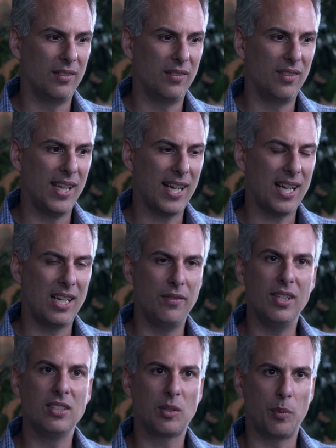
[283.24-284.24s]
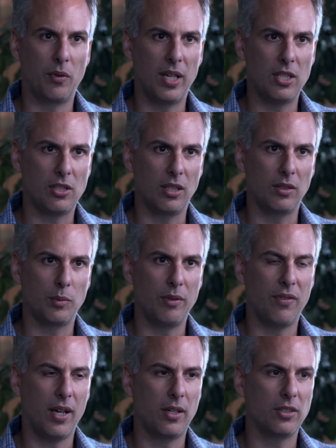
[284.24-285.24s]
that kind of inspiration, as we
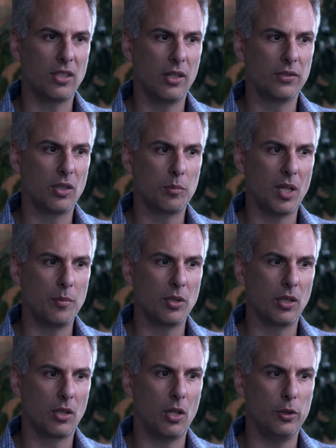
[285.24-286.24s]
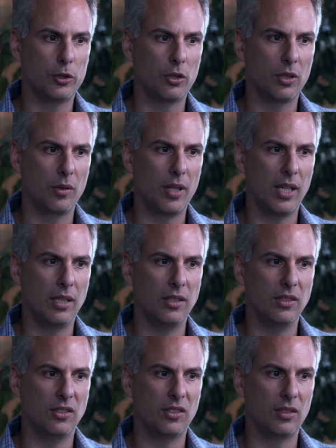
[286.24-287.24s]
find ourselves sometimes in a culture that
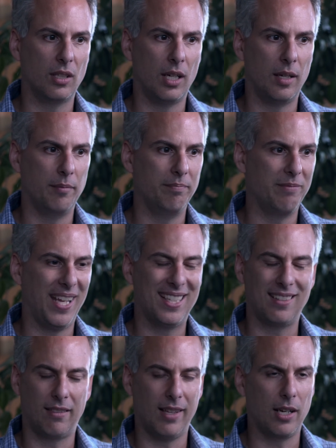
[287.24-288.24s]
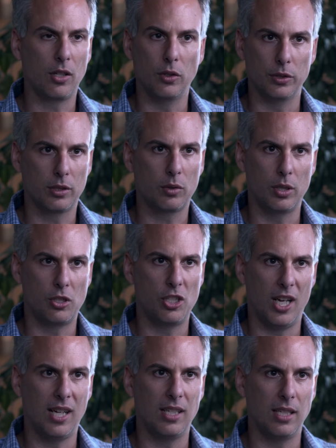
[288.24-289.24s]
is antithetical to
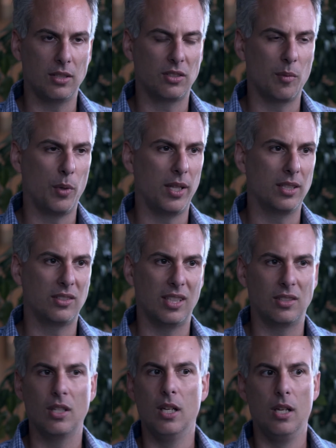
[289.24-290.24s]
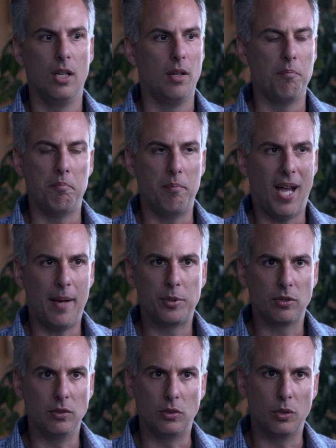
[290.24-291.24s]
Christianity in some way, that says
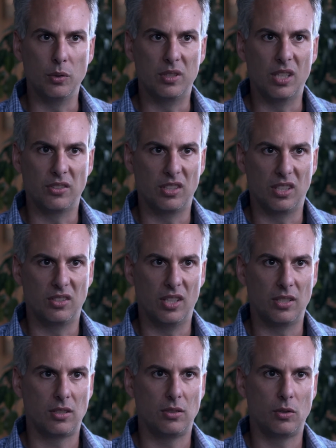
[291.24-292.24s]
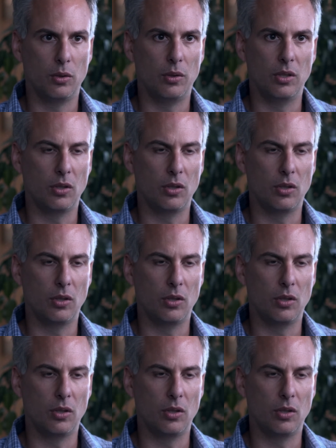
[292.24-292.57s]
absolute truth doesn't exist. Truth is